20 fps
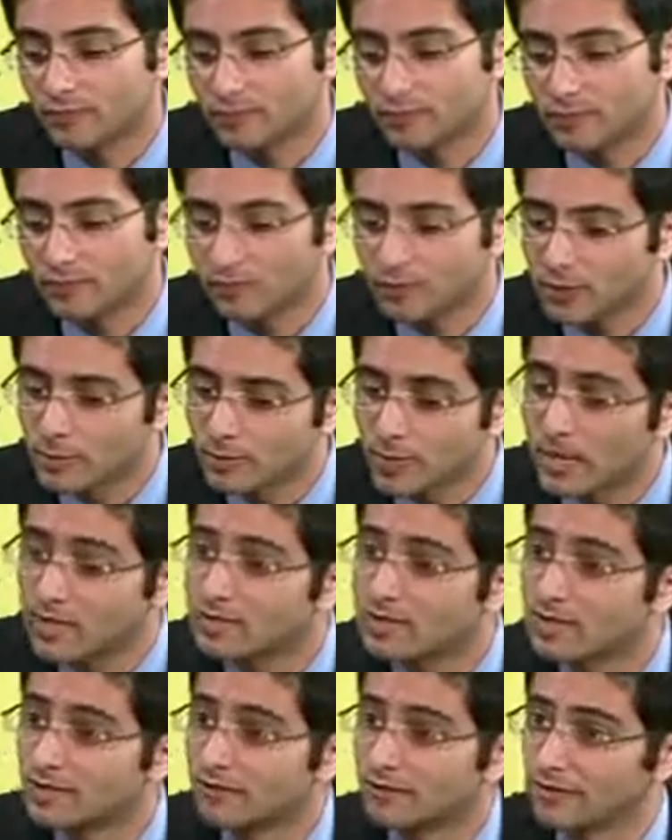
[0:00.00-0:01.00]
the
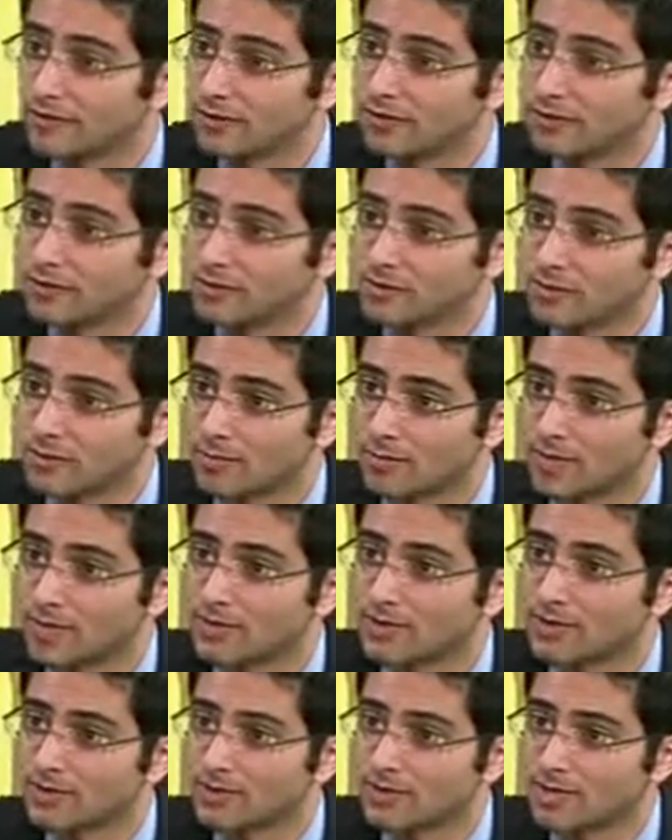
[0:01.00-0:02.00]
basic features that
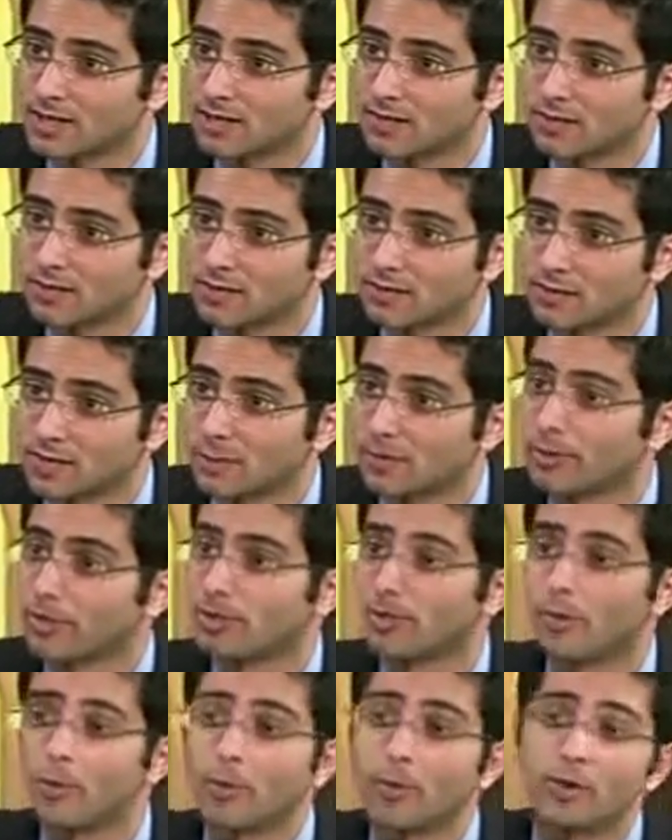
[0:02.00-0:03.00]
make these kinds of things
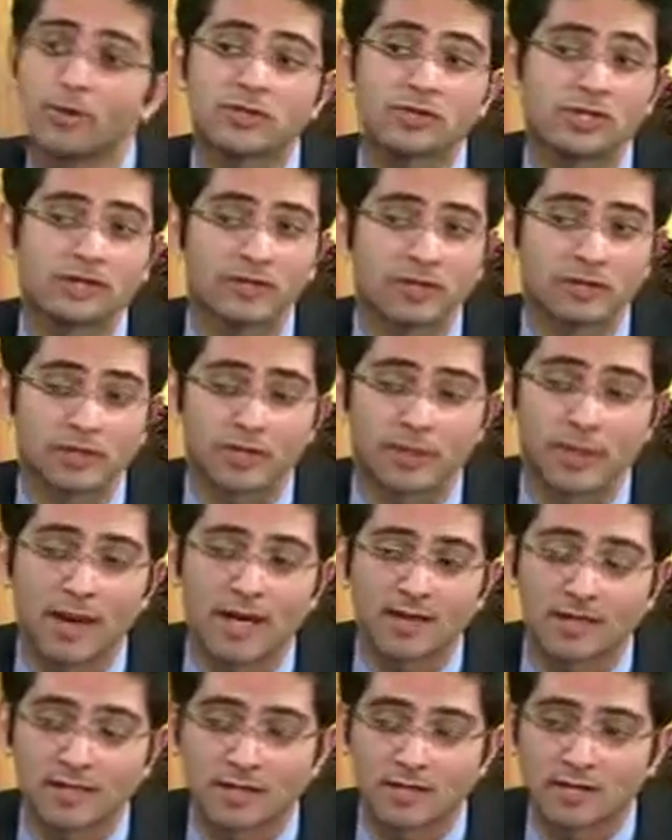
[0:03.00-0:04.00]
replicable. Most of them
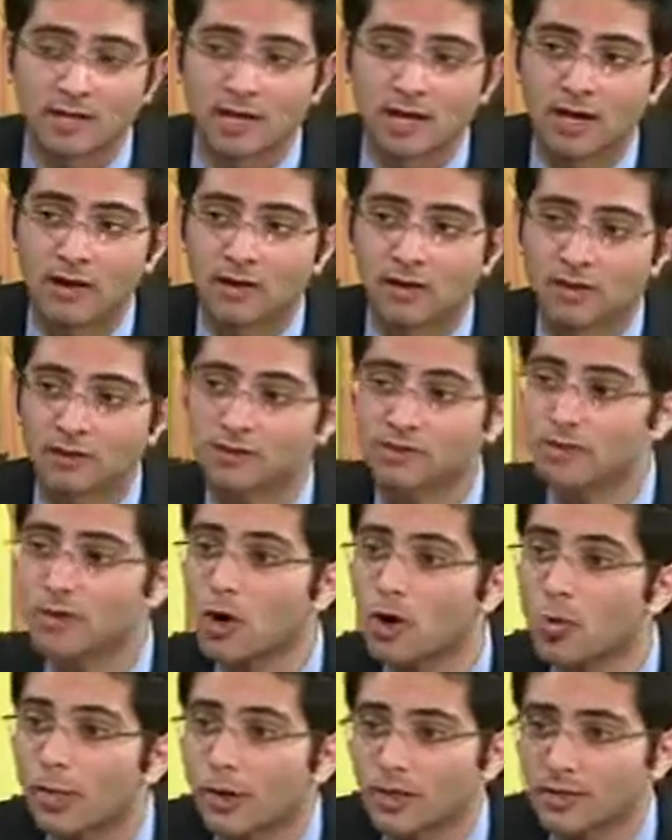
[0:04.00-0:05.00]
depended on
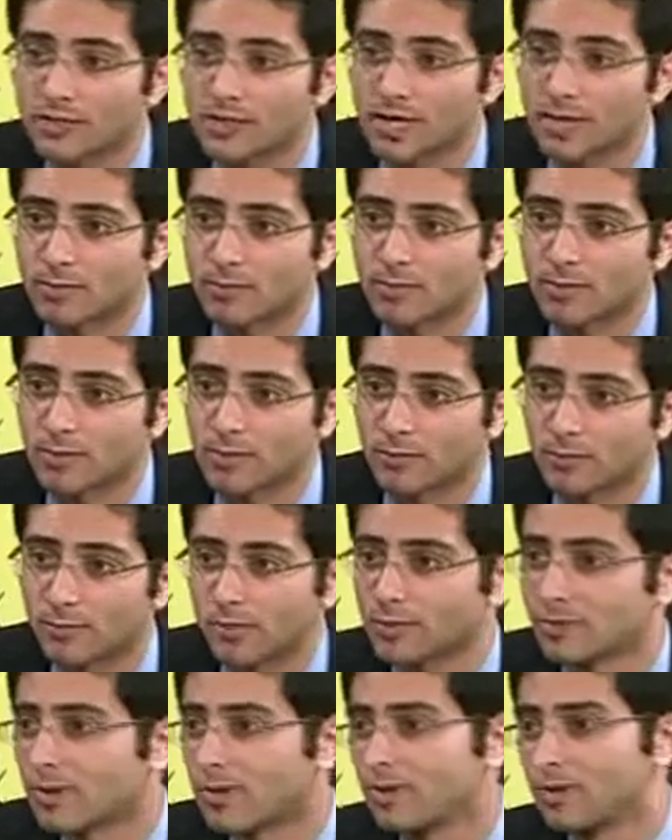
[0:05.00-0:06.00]
snowball sampling,
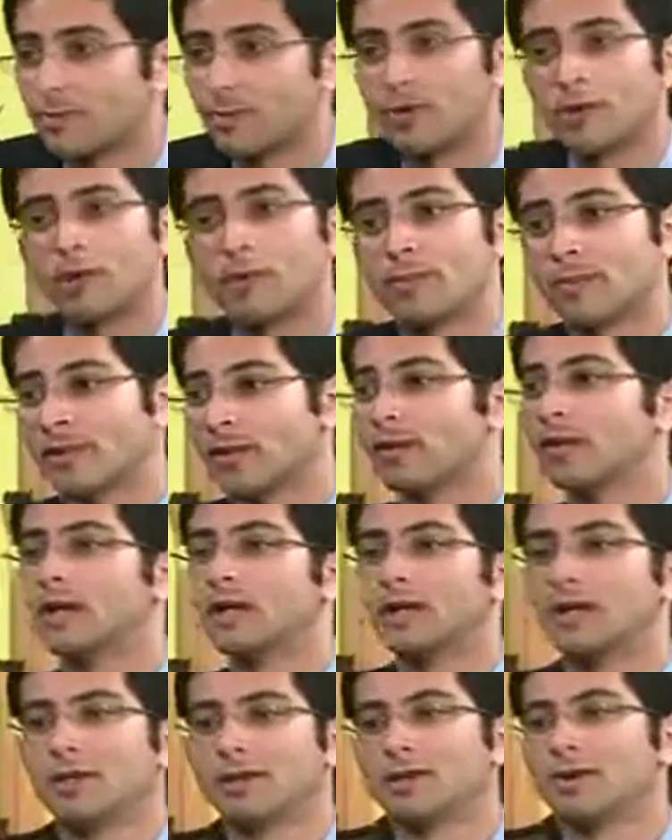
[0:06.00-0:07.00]
which means you put up a
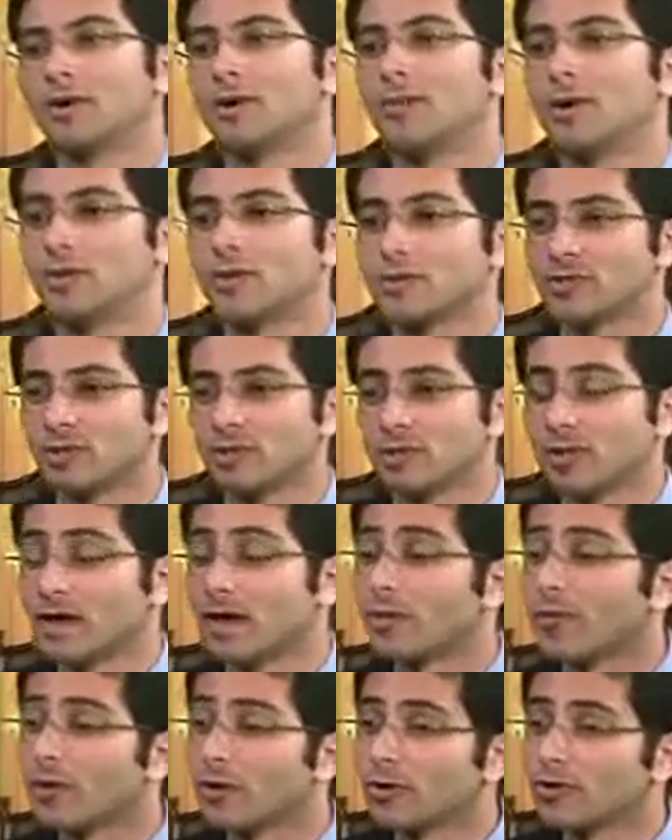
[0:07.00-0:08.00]
poster in like
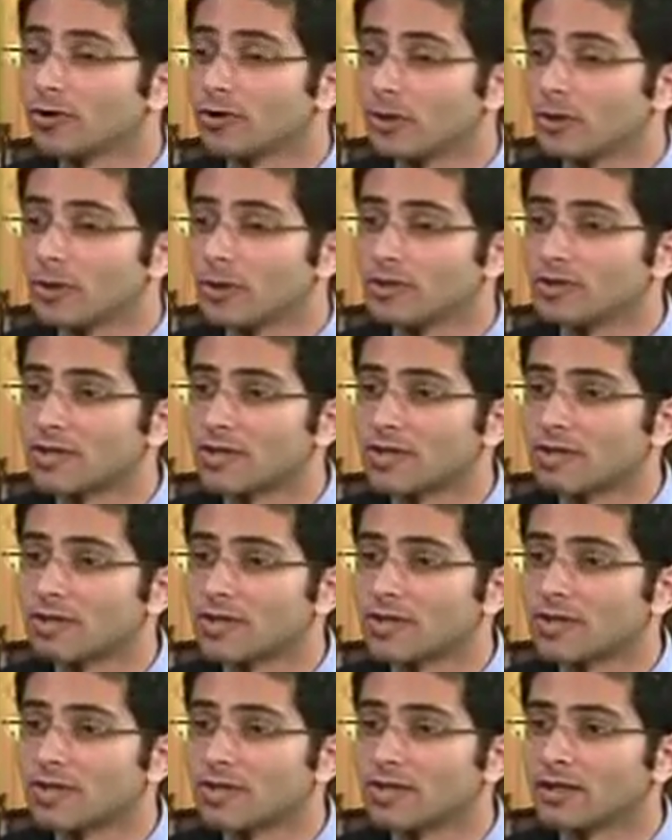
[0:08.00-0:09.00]
a bookstore or
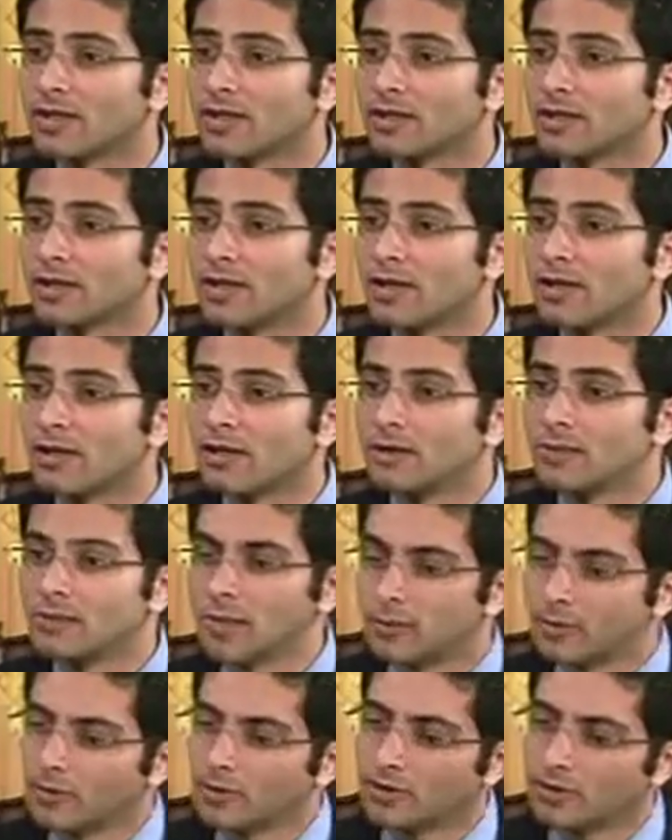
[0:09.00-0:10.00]
something, and then
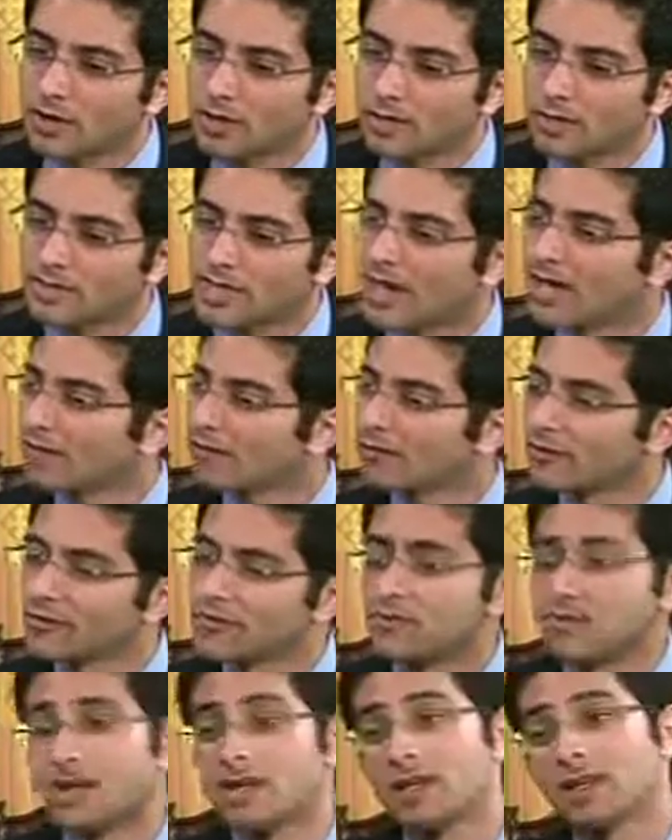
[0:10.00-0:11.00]
people sign up for the
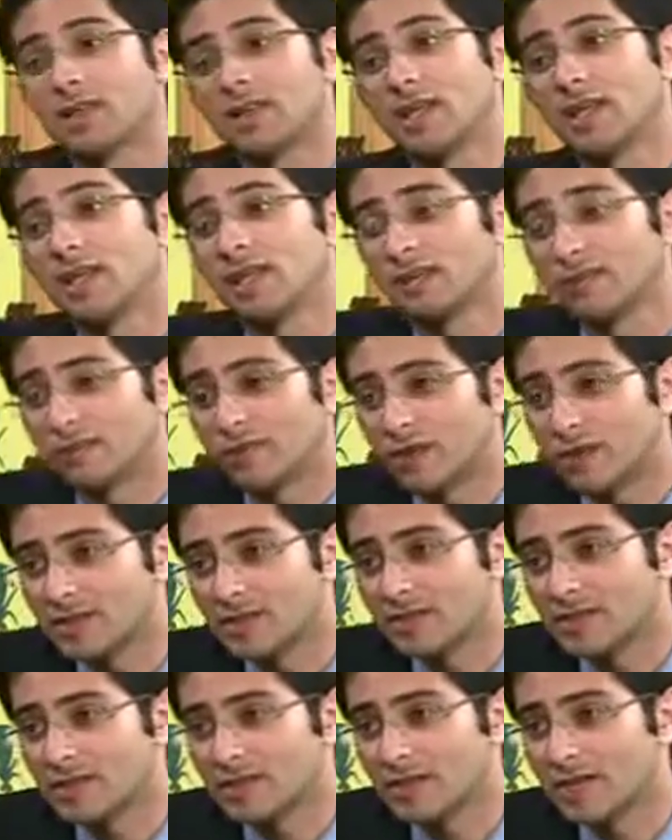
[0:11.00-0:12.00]
study and they get their
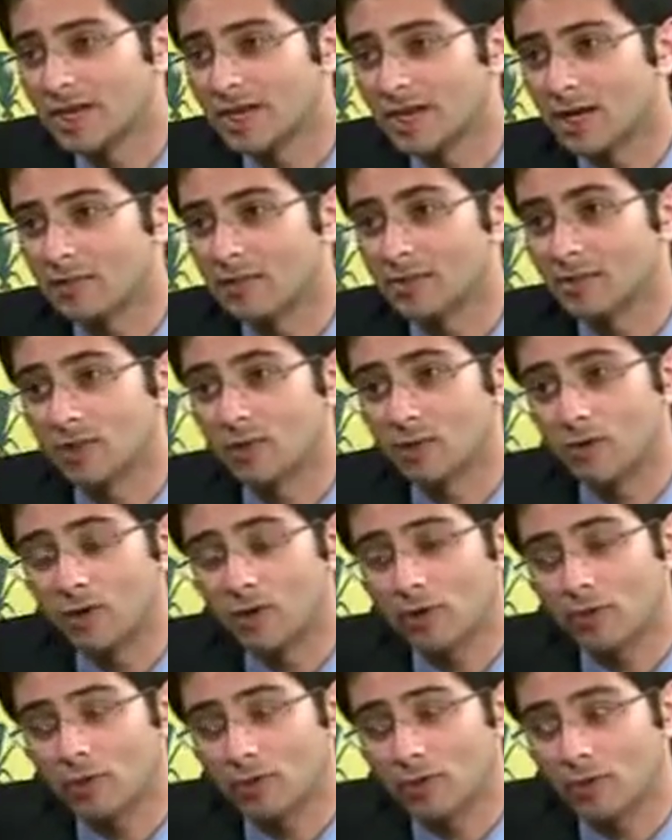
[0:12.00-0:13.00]
friends to sign up, so they were
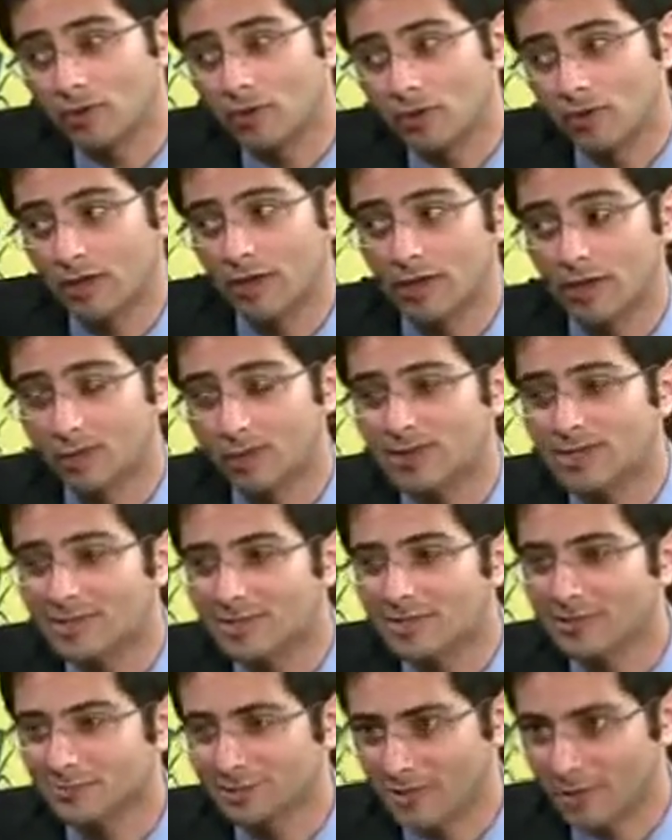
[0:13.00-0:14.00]
all in a
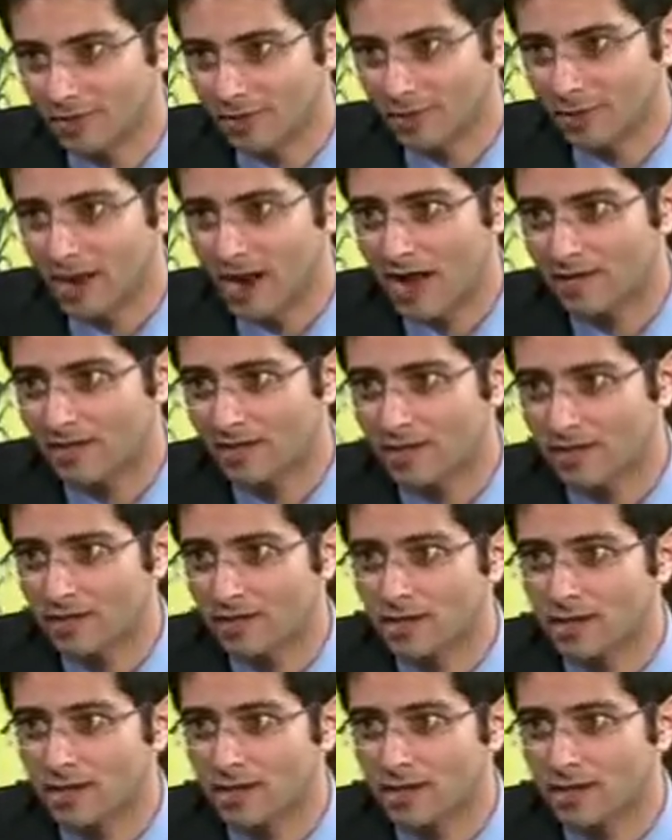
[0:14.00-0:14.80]
particular demographic.